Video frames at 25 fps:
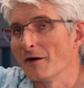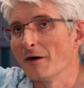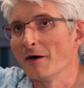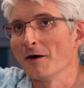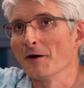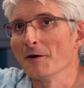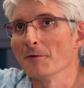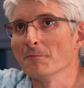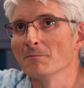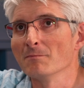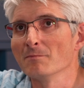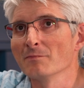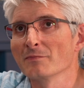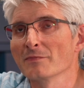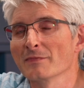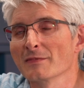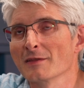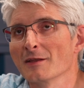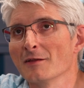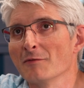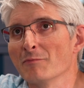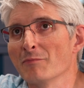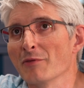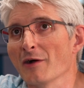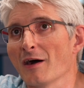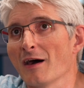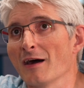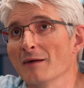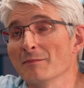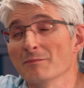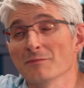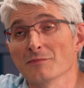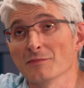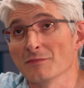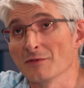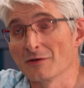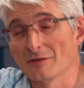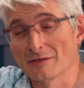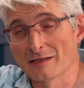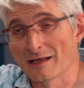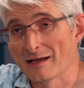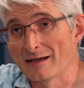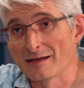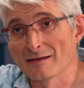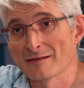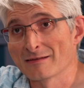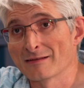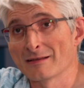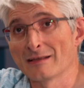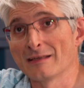But I'm
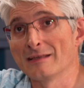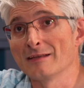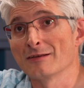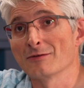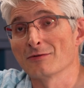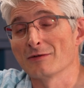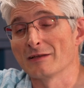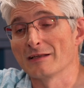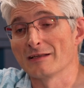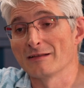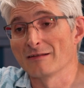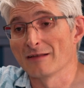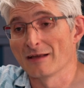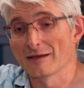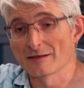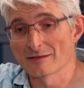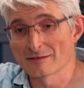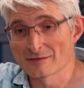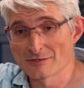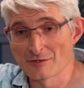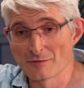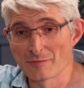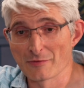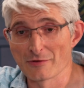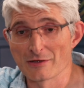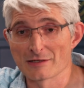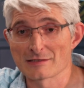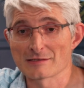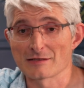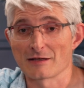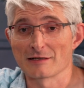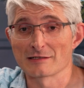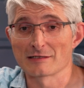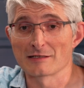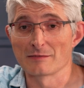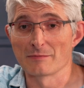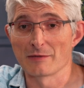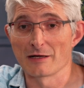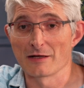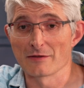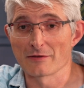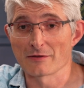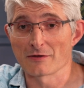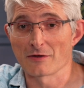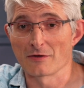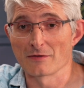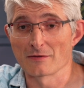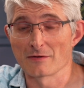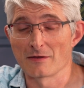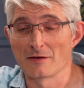equally like super excited about
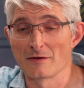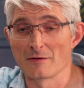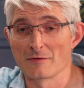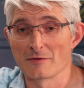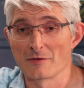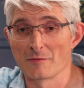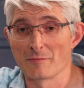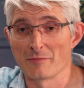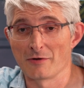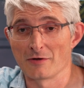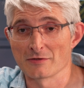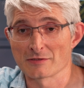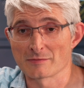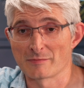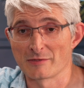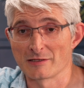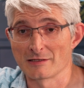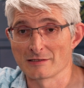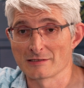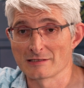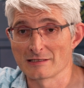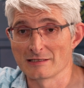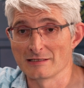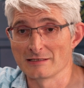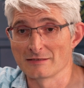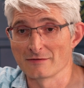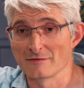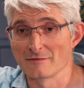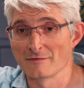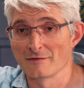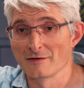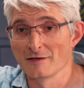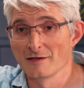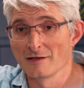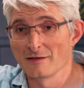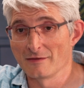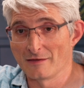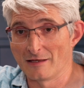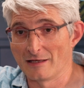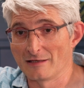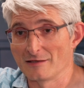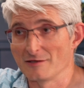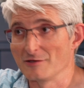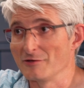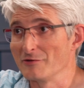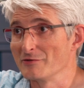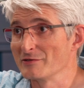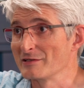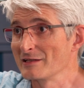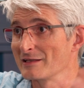the possibilities of then
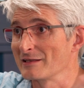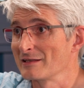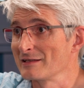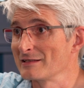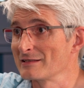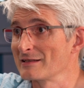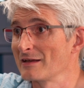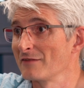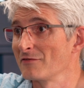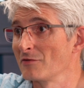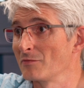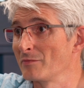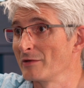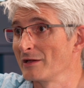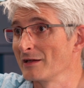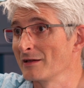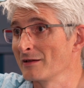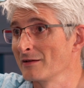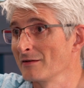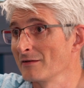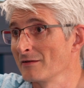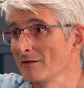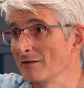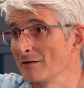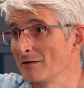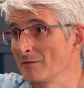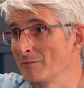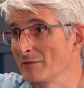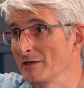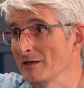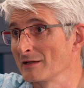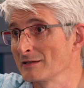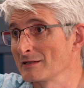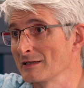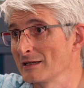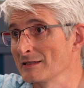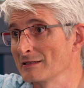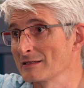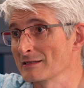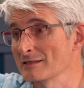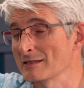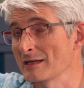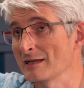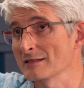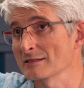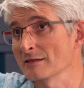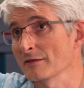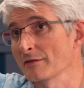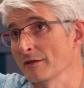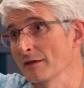using these bigger data
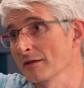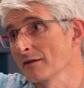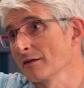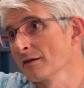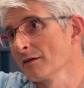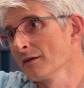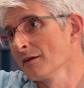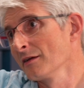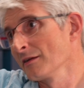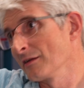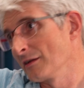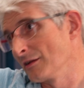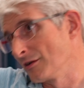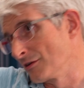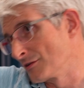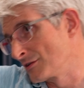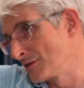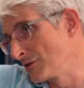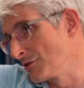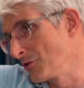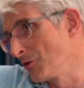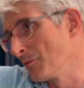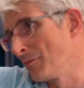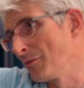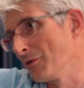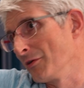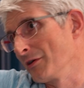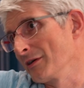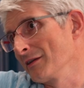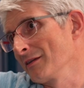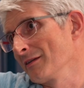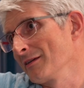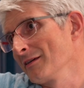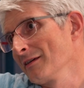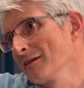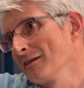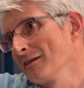sets. I think, you know, to your point,